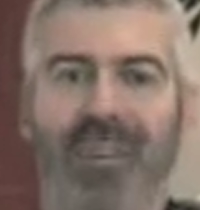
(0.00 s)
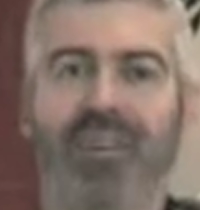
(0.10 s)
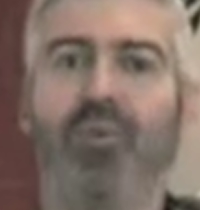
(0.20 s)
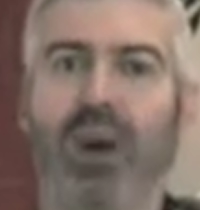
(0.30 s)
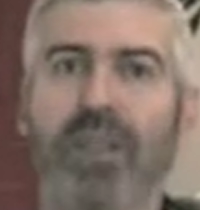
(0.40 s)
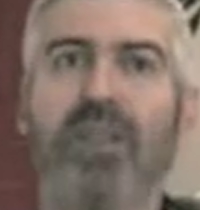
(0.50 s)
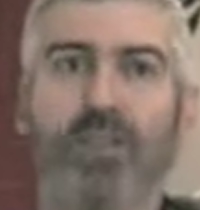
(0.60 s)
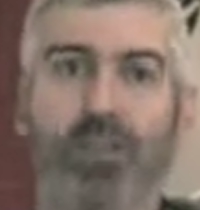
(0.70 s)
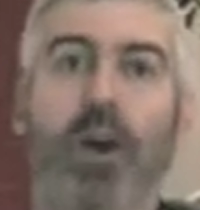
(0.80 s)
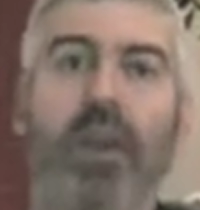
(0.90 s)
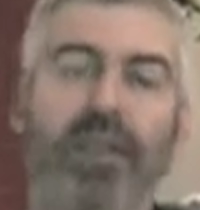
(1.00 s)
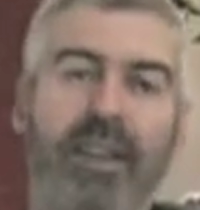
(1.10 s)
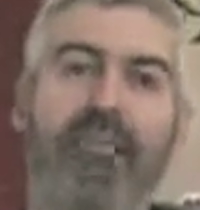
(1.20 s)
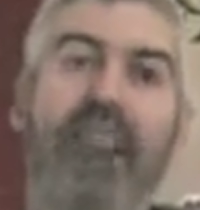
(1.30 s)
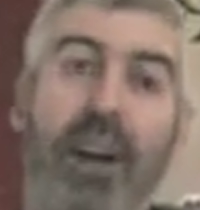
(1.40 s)
That's one of
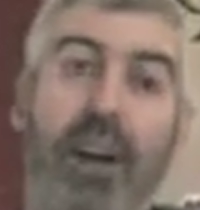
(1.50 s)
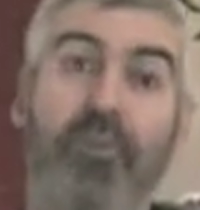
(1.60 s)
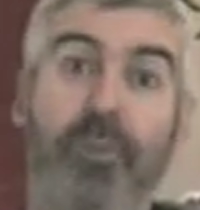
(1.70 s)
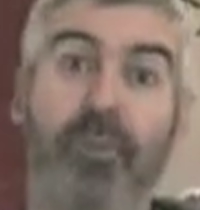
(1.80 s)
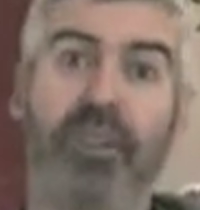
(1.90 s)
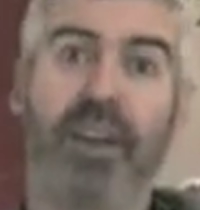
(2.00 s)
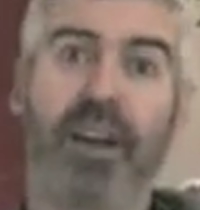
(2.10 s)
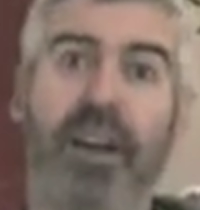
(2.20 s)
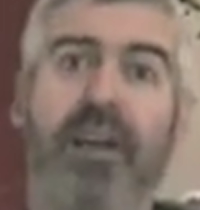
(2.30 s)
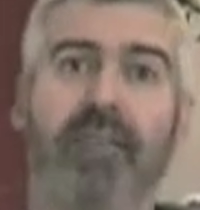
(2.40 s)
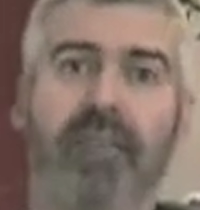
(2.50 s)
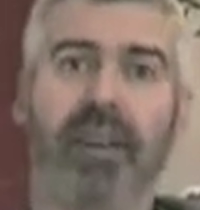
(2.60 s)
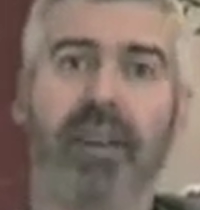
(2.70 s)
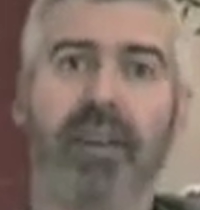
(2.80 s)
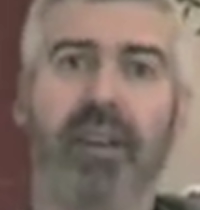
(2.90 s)
the attributes they have,
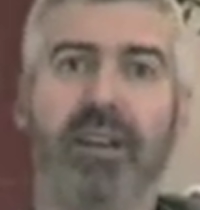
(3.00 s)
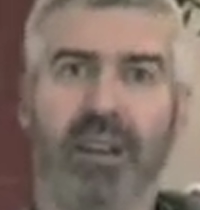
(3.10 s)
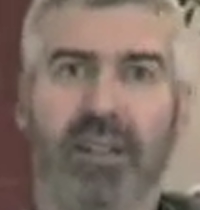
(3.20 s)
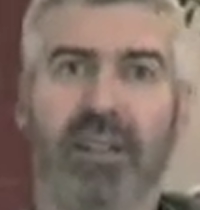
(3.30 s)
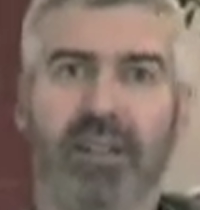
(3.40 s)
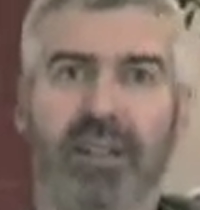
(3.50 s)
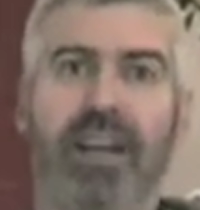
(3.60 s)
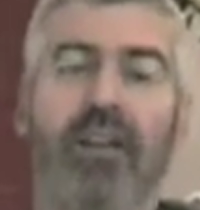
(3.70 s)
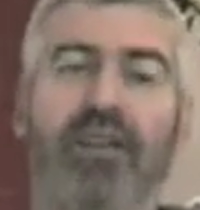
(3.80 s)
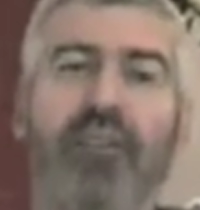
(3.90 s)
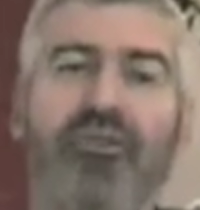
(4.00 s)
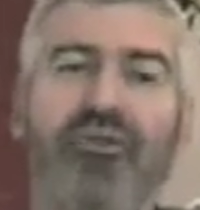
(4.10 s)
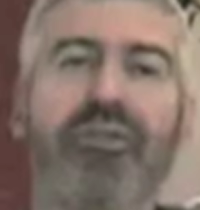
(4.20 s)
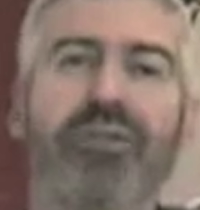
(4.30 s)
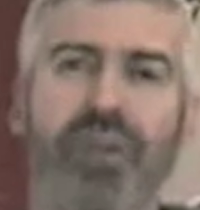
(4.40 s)
is allowing their
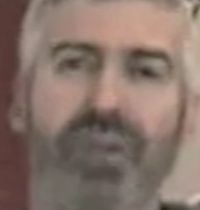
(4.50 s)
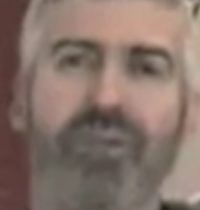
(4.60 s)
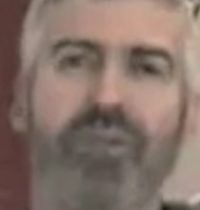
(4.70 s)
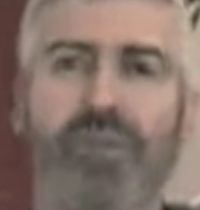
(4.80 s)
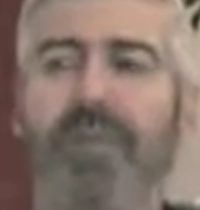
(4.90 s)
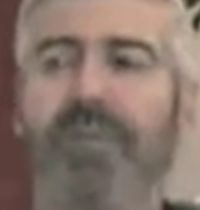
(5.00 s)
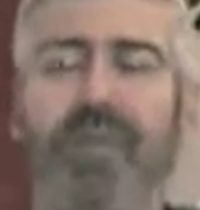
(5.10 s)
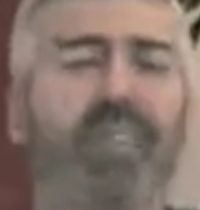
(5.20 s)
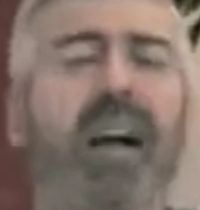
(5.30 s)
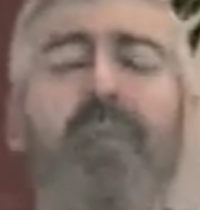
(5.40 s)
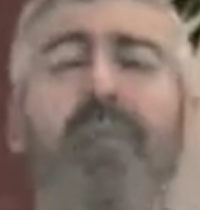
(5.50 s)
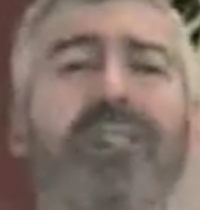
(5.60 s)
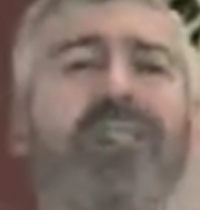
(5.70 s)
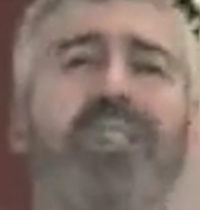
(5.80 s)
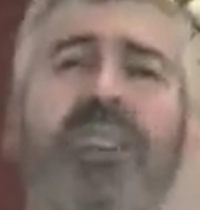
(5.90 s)
true selves to be present.
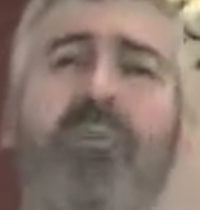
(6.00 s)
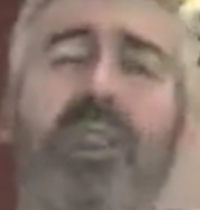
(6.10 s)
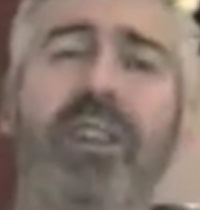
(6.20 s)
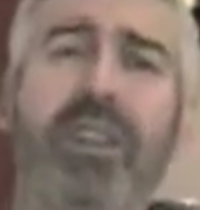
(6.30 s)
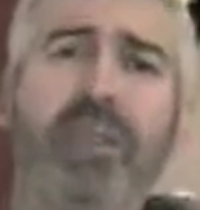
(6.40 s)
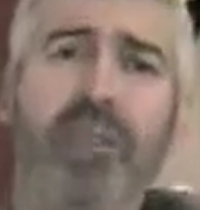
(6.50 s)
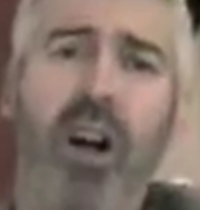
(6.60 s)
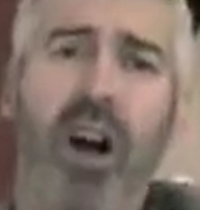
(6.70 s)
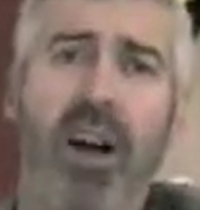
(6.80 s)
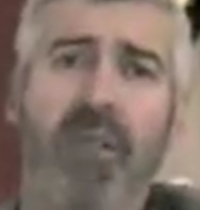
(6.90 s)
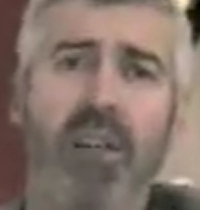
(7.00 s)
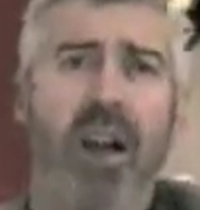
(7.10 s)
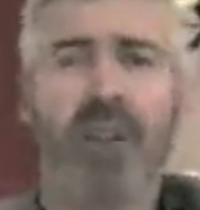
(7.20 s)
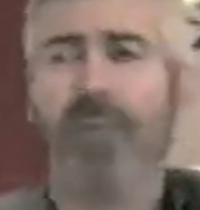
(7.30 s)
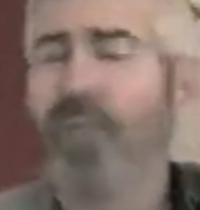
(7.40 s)
Because you know, when you live
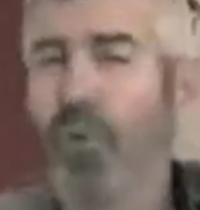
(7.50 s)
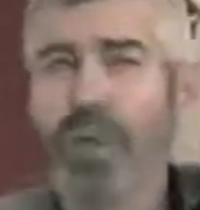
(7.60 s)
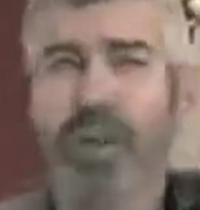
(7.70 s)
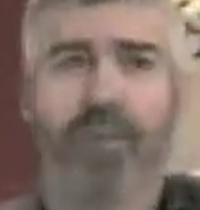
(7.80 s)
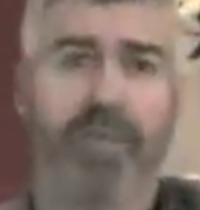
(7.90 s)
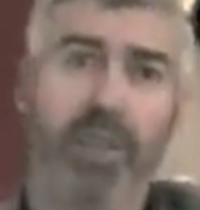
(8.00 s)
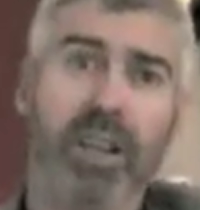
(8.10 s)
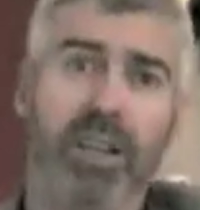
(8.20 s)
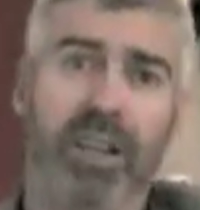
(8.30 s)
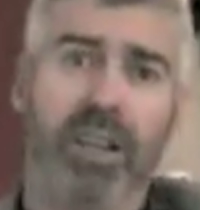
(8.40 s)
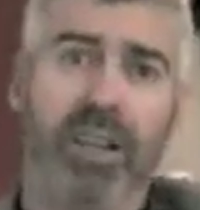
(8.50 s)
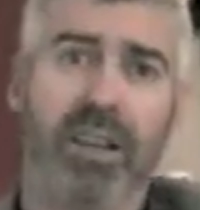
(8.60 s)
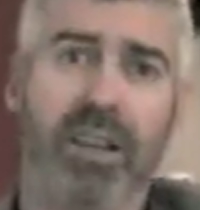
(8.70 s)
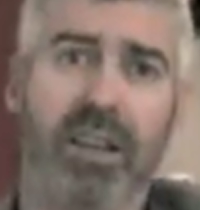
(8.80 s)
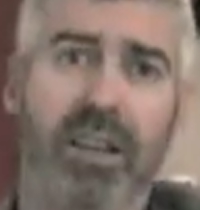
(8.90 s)
life fully and freely,
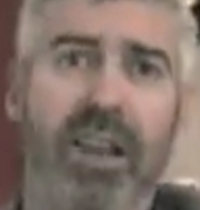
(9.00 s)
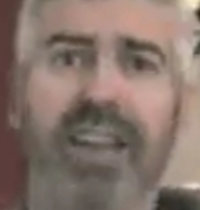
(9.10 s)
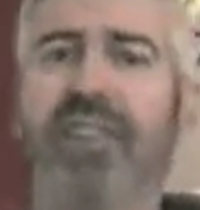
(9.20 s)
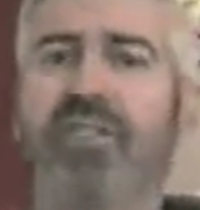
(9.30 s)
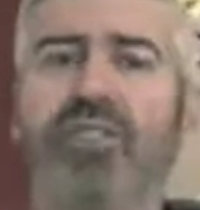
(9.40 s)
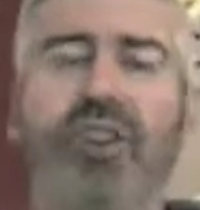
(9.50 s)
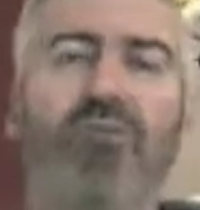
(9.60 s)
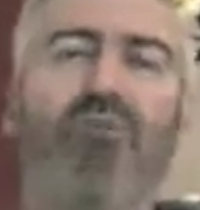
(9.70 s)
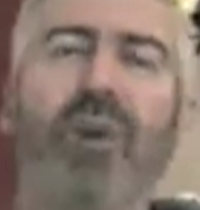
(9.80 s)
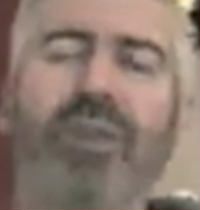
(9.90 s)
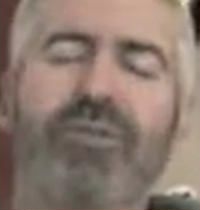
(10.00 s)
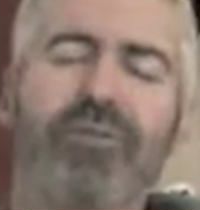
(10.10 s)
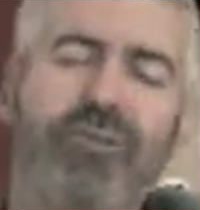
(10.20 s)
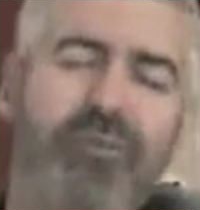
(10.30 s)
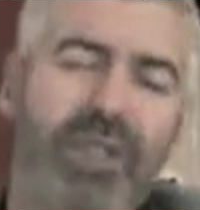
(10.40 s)
it is so much
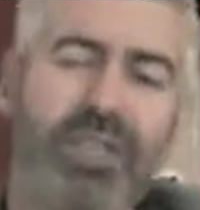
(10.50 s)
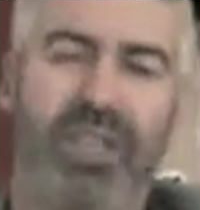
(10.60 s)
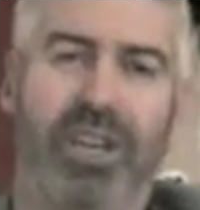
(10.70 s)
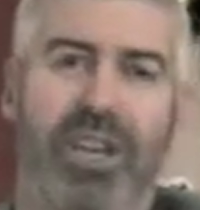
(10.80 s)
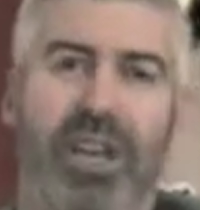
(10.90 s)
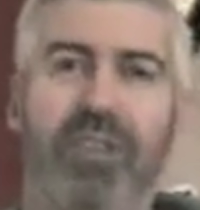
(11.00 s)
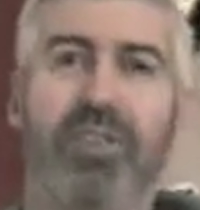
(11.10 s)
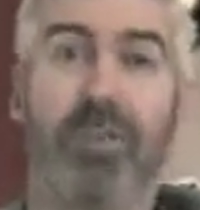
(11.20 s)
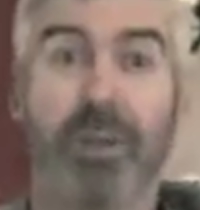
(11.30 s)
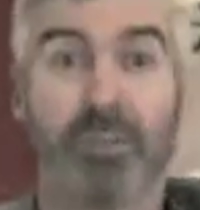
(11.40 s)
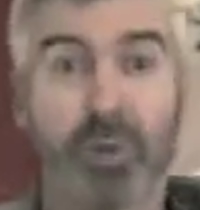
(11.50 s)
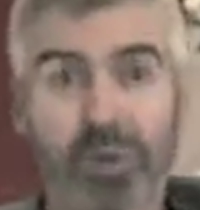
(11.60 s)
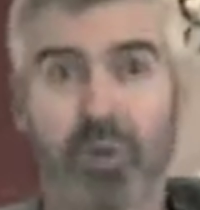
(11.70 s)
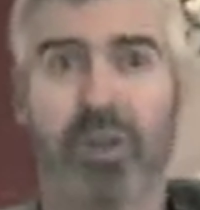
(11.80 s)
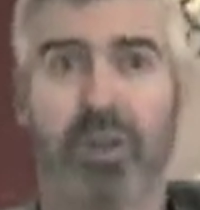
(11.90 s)
richer and so much more
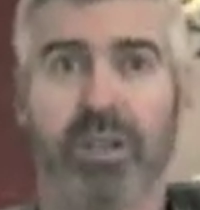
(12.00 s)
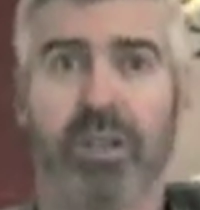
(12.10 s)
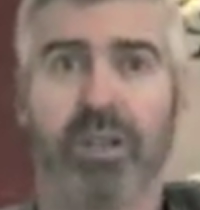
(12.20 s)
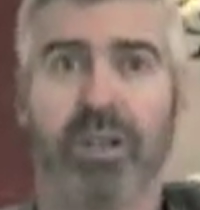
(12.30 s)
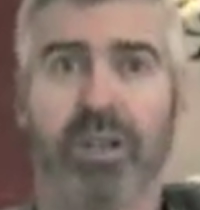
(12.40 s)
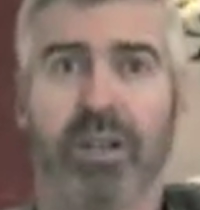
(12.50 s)
joyous.